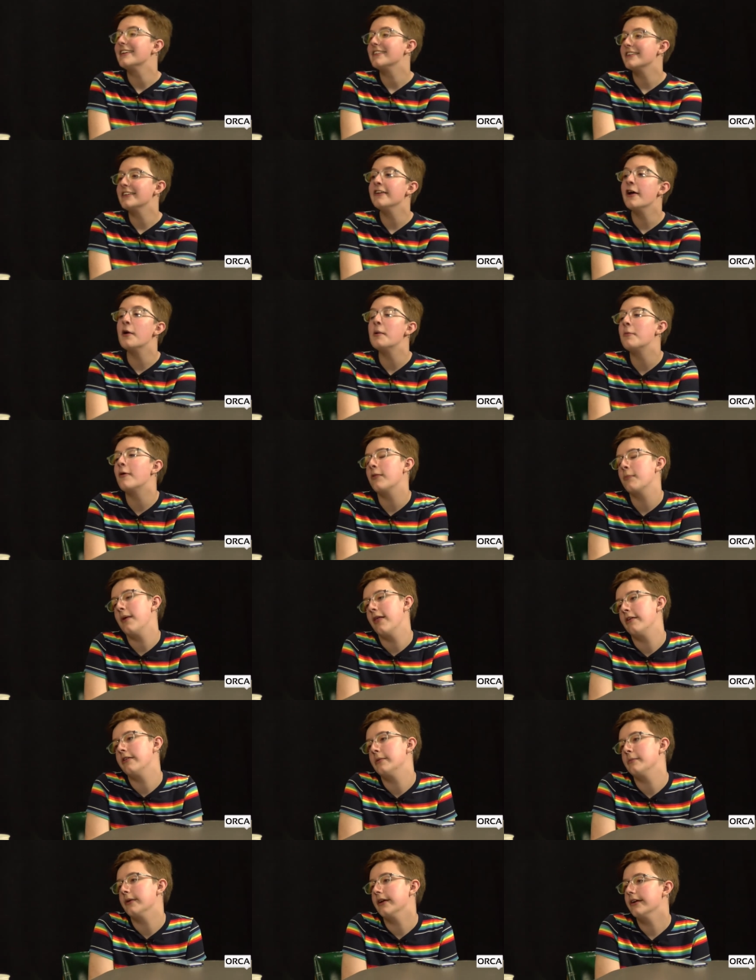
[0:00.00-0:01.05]
You know it more
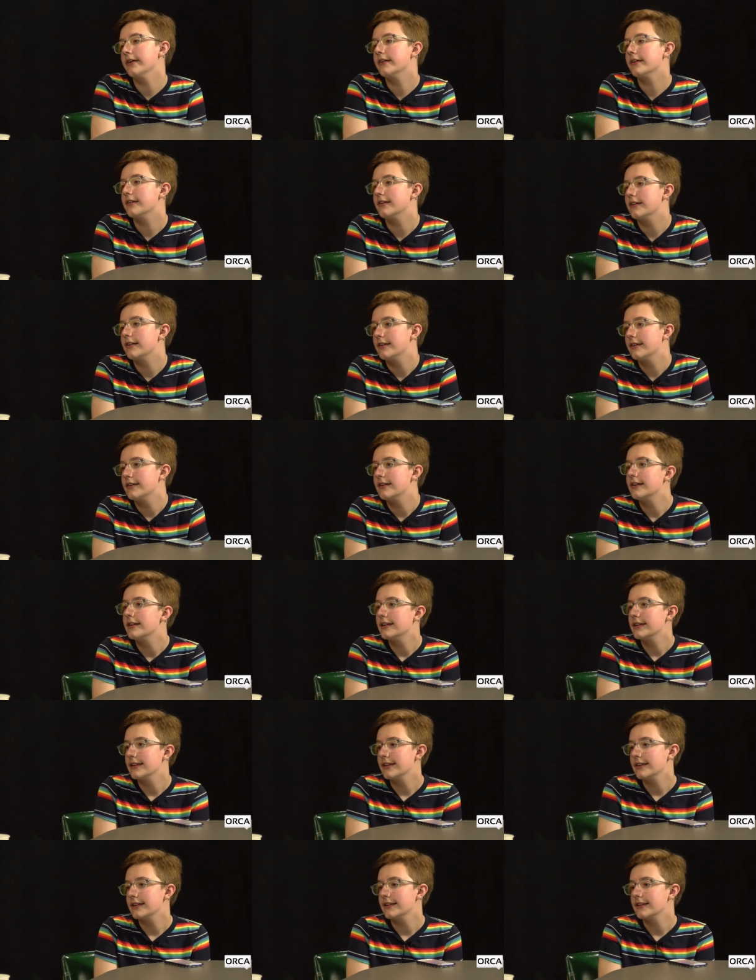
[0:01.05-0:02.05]
better than me. Okay. Go and